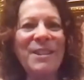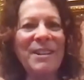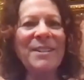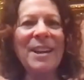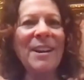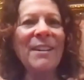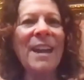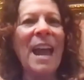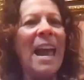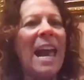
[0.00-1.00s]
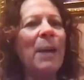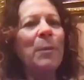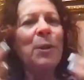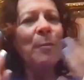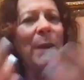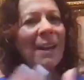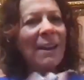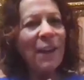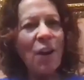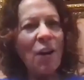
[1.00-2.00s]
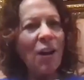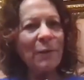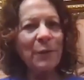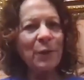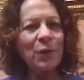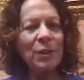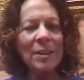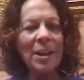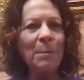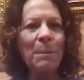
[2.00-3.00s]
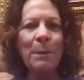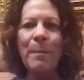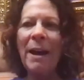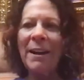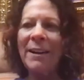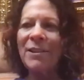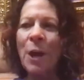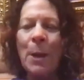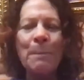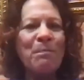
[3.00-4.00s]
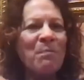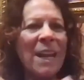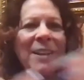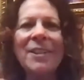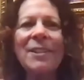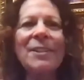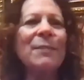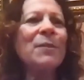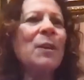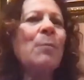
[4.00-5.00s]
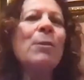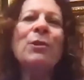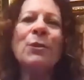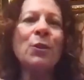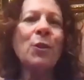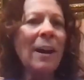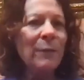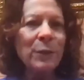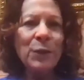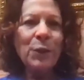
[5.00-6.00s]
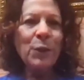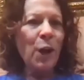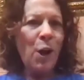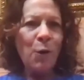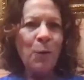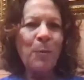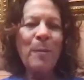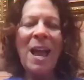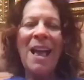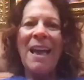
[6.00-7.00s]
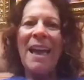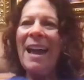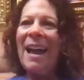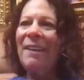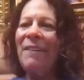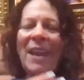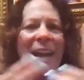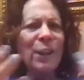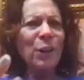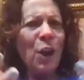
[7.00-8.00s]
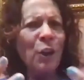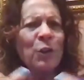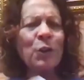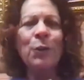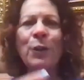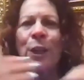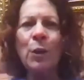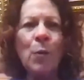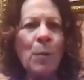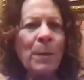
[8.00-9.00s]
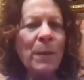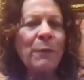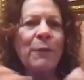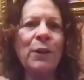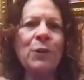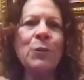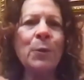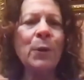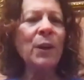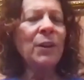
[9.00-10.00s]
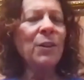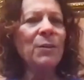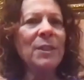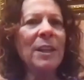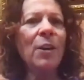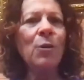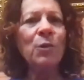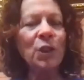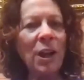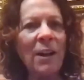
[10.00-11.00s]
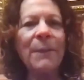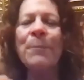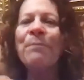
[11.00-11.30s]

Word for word: exactly. And when you make the offer, just keep in mind, it's as if someone just traveled to your home and they had a long journey. You open the front door and you say, Oh, John,